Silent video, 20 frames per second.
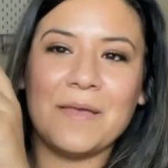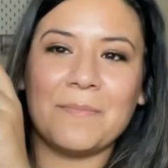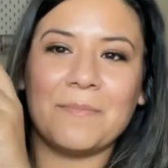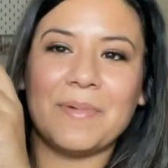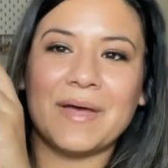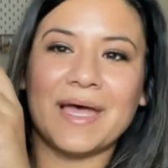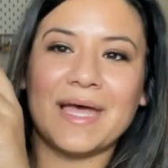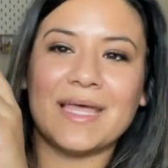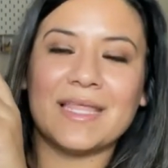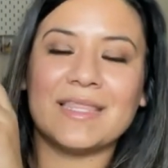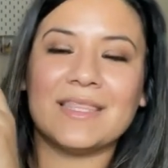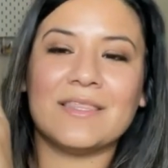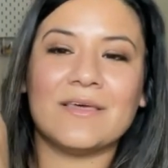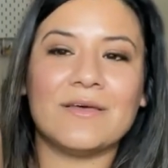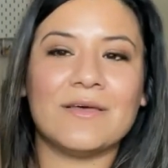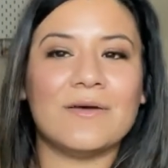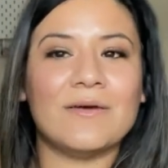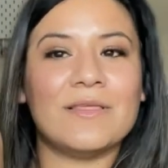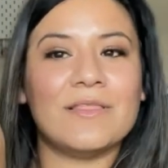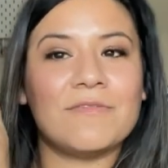But
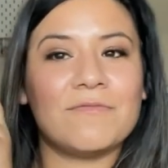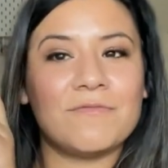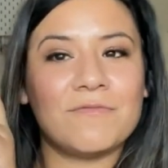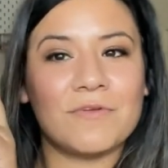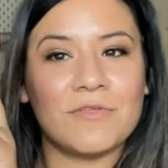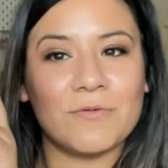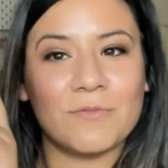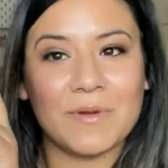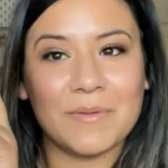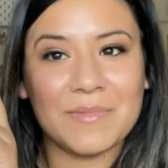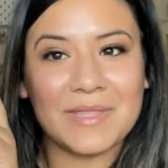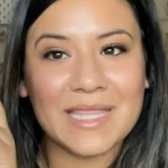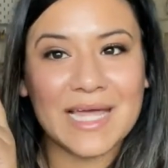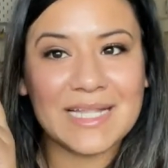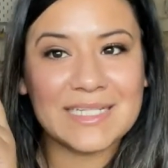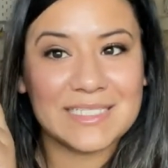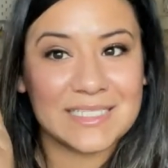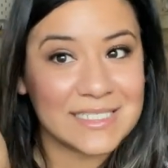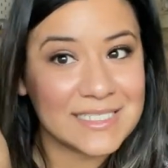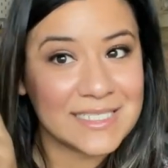the for the women
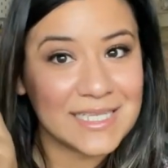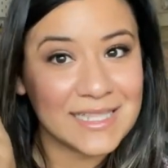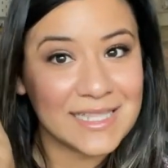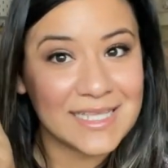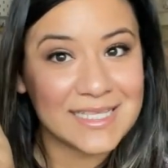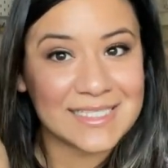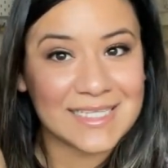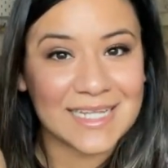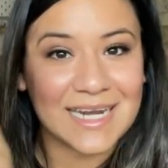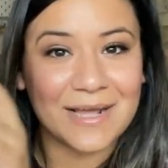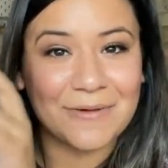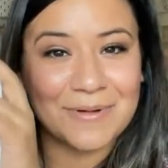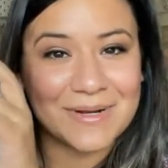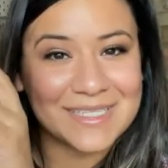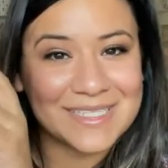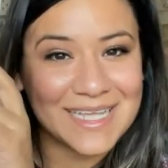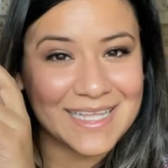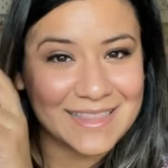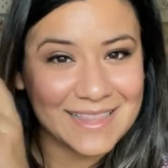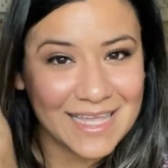that did send these in, I want
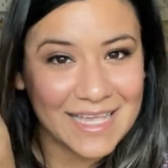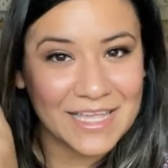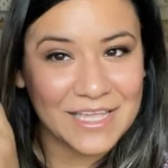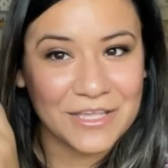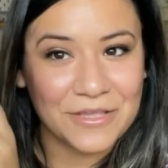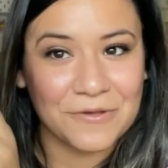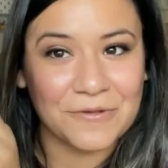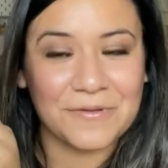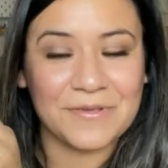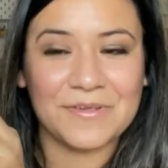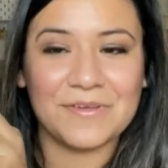to say thank you.